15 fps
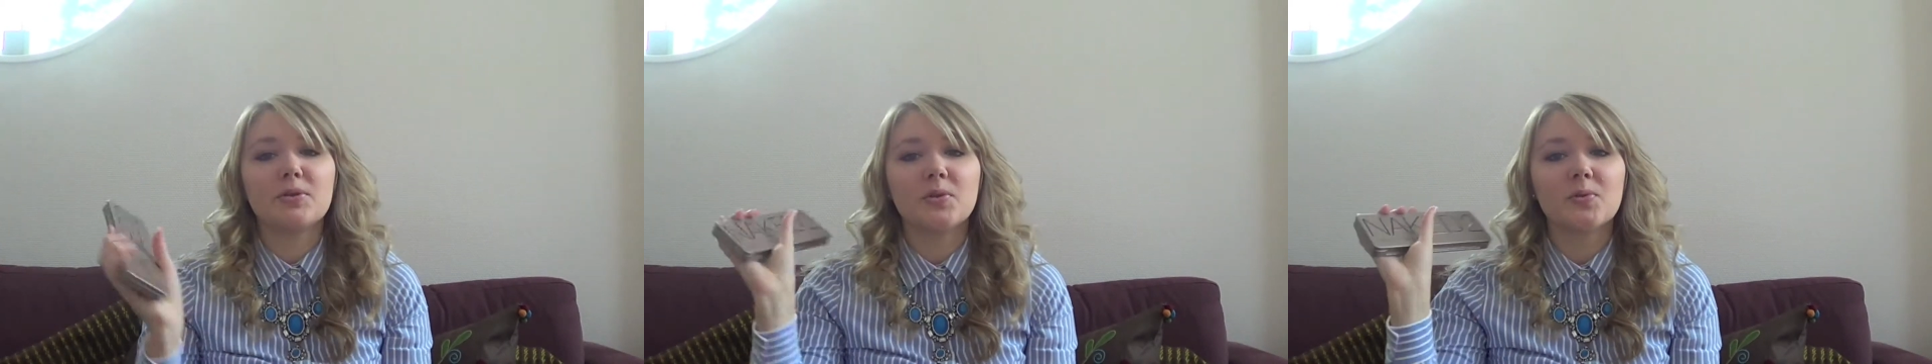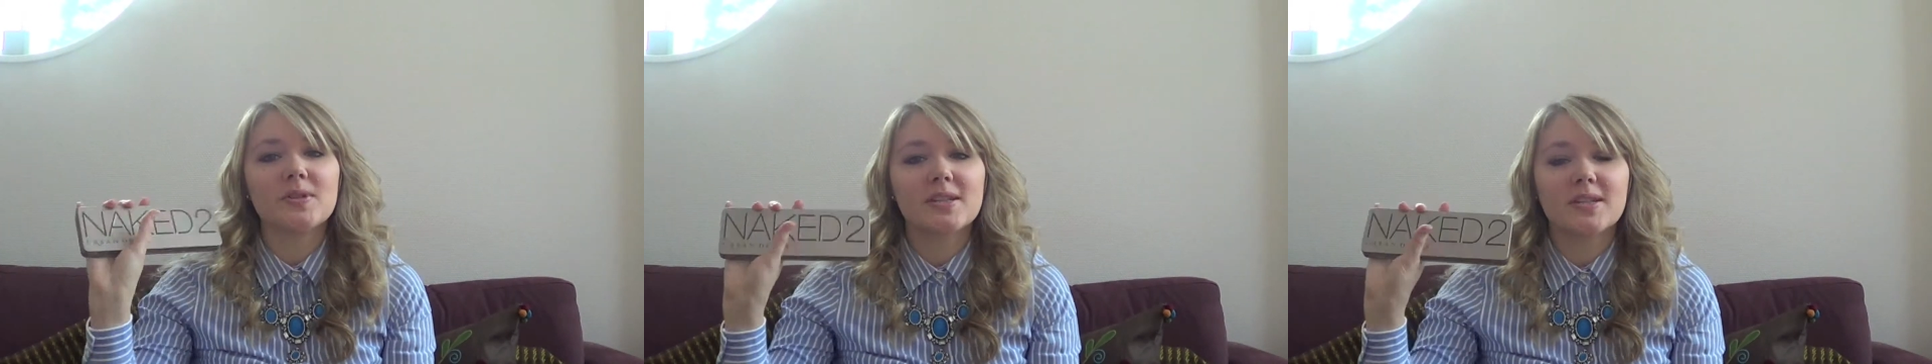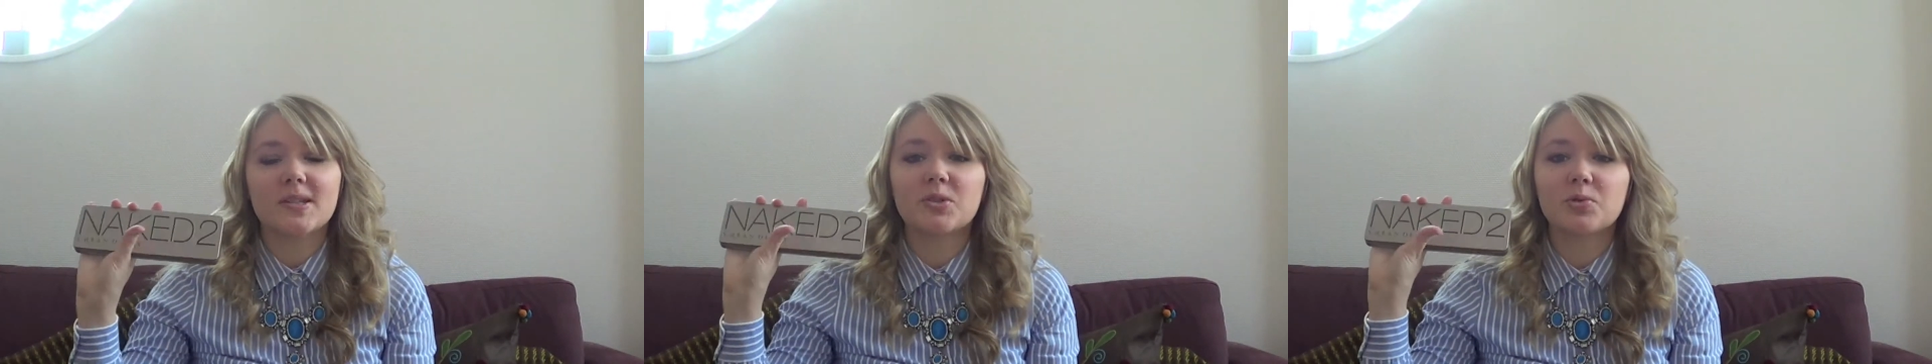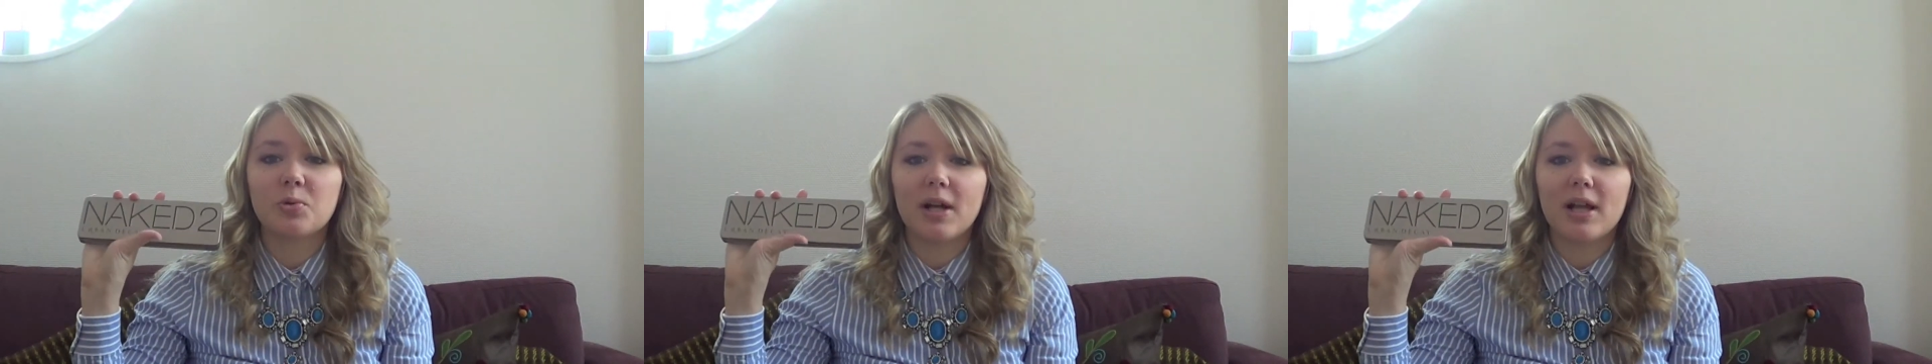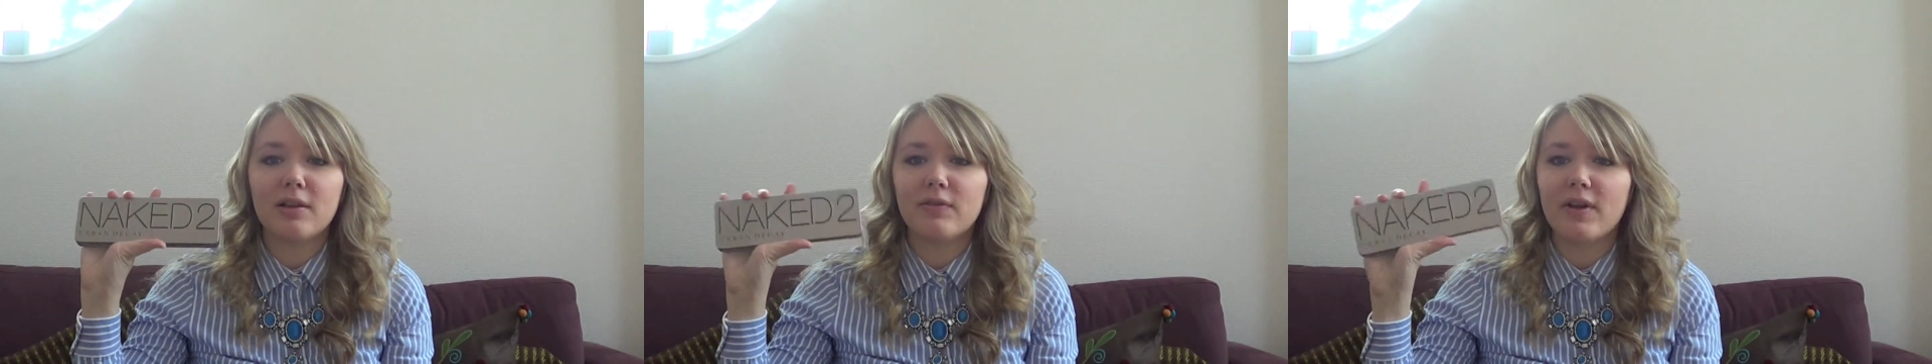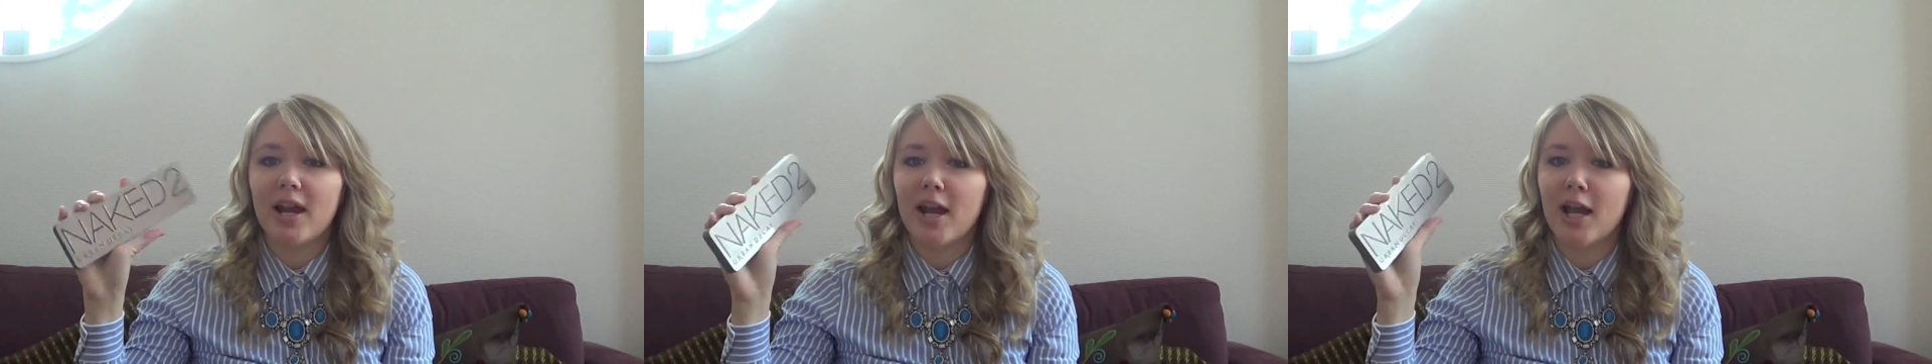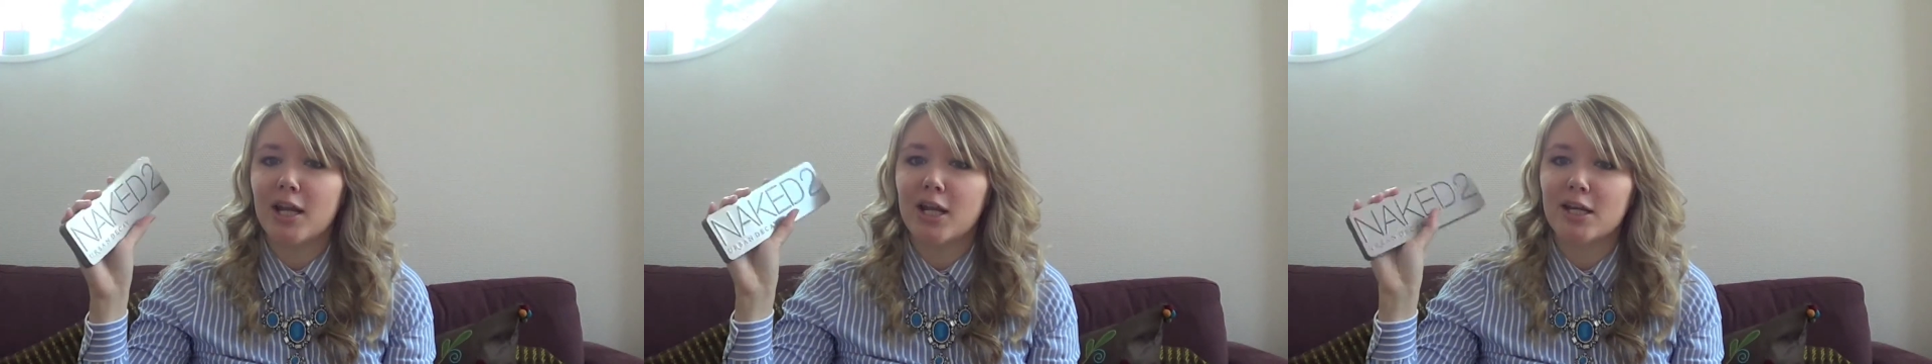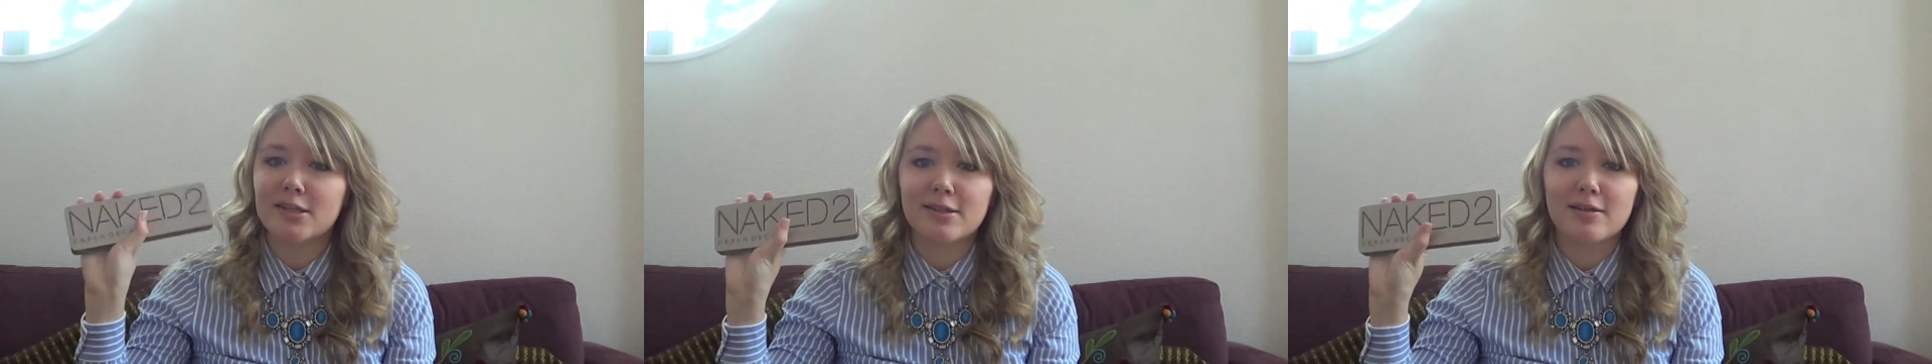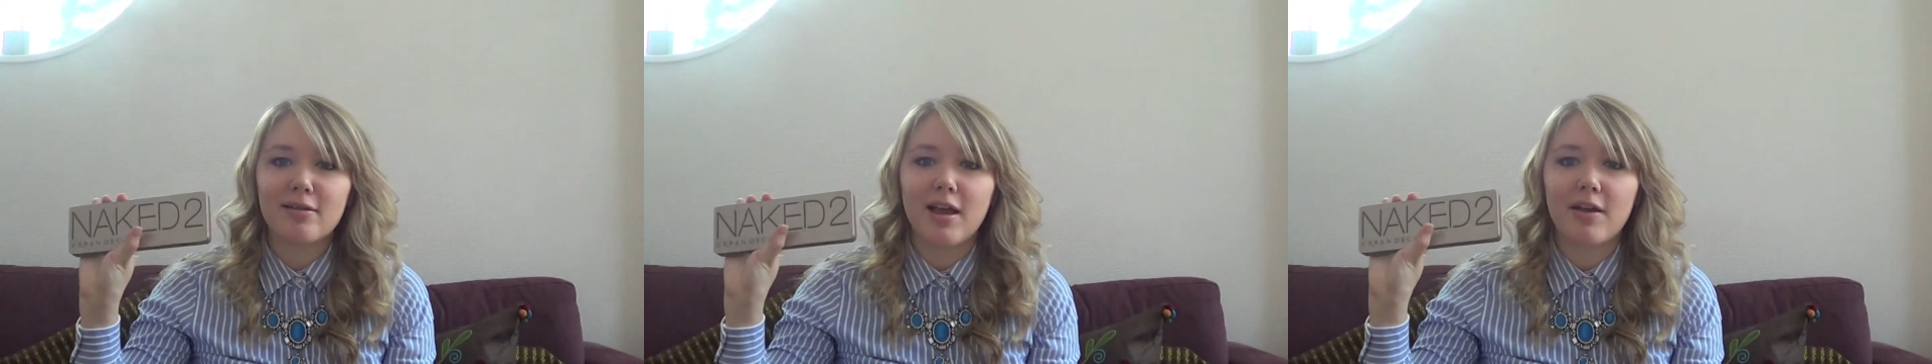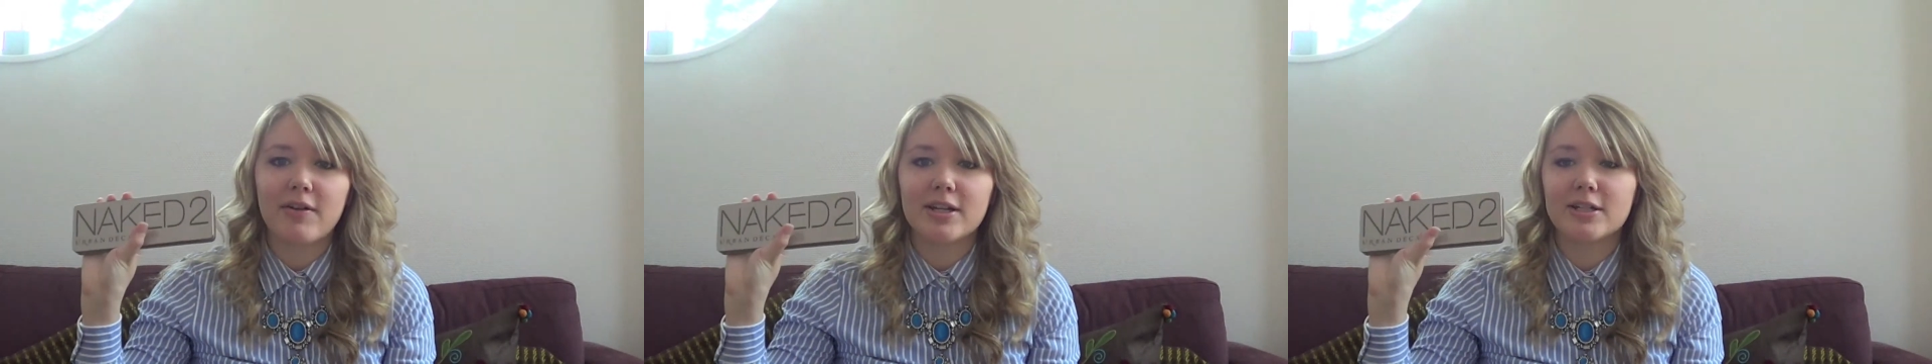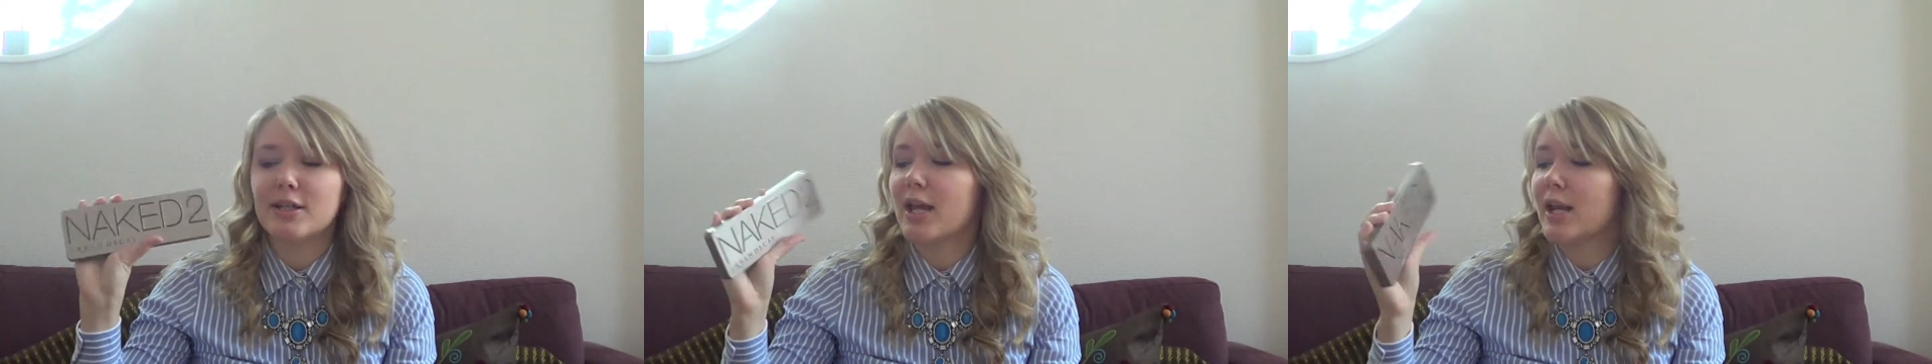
2012 and I still love it,